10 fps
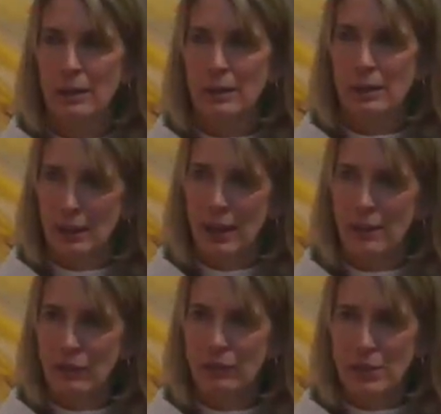The
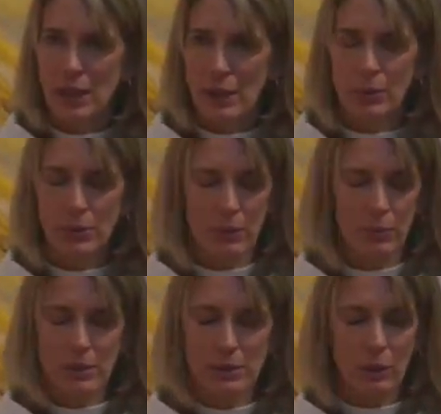life of discipleship
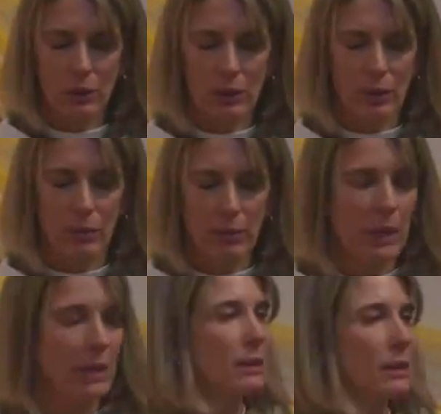is total
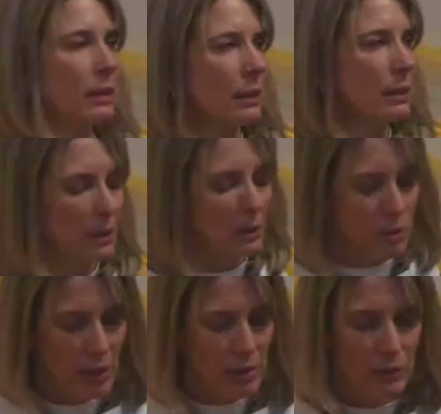commitment, a
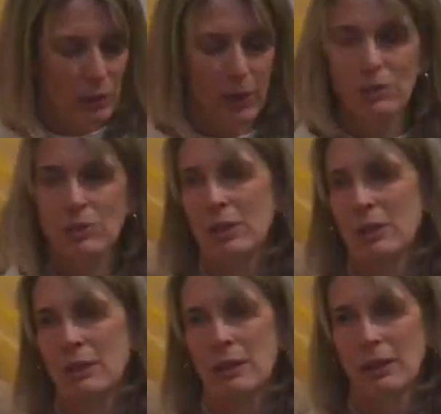
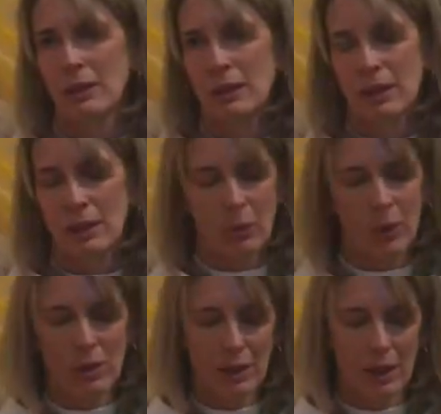transformation, and it
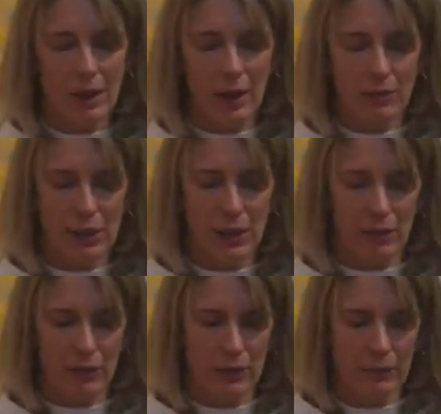works on every
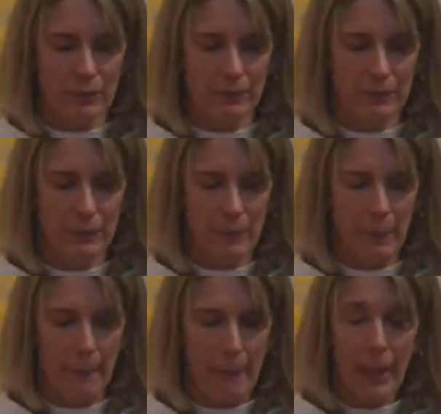level.
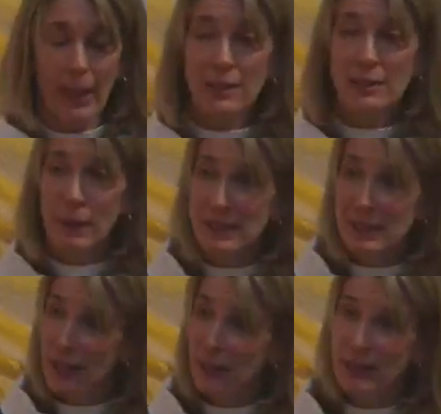This might
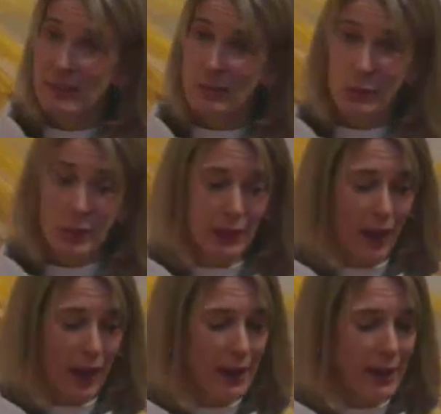sound like some really
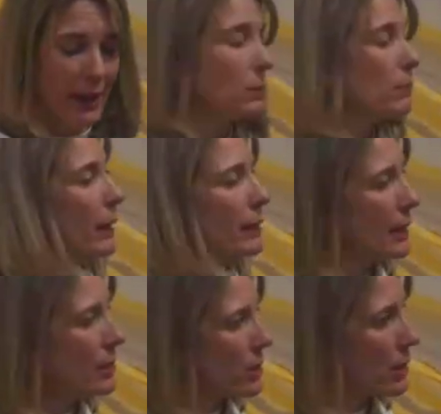high
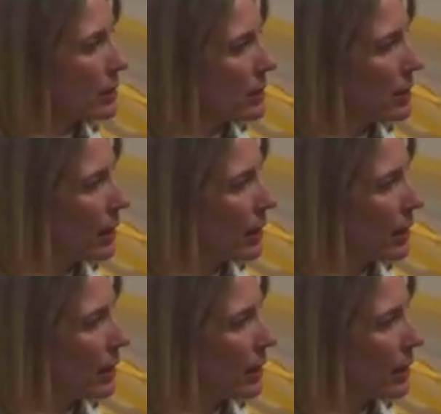expectations,